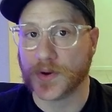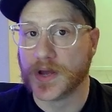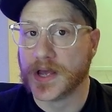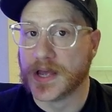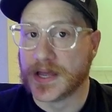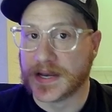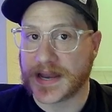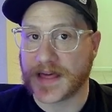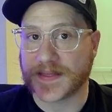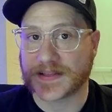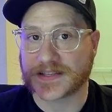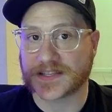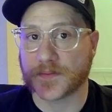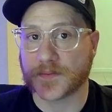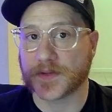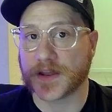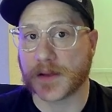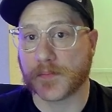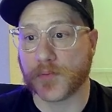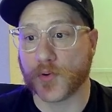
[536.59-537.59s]
Now that's something
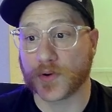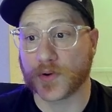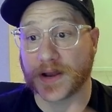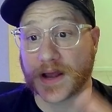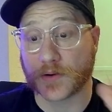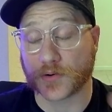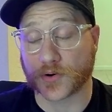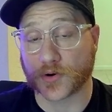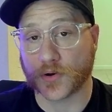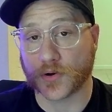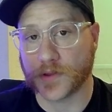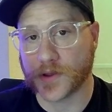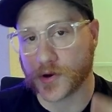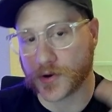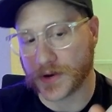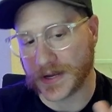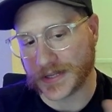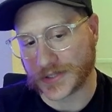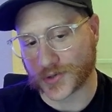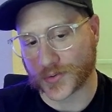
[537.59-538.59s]
I pointed out earlier.
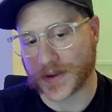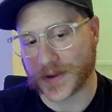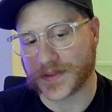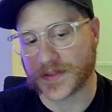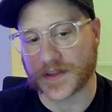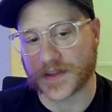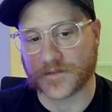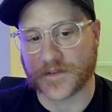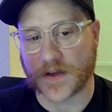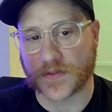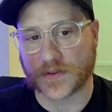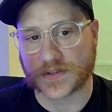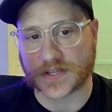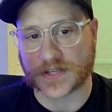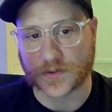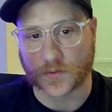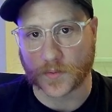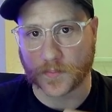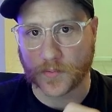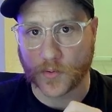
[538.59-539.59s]
It's great that they found this in the
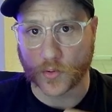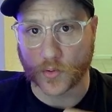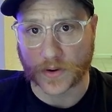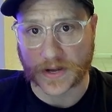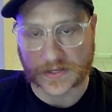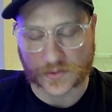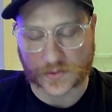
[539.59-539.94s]
report as